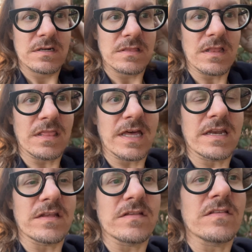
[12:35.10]
The
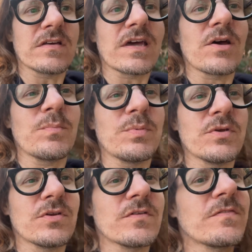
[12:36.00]
ladies, look how
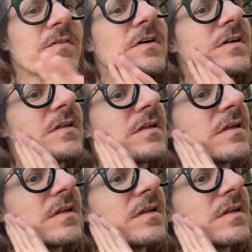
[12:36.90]
beautiful.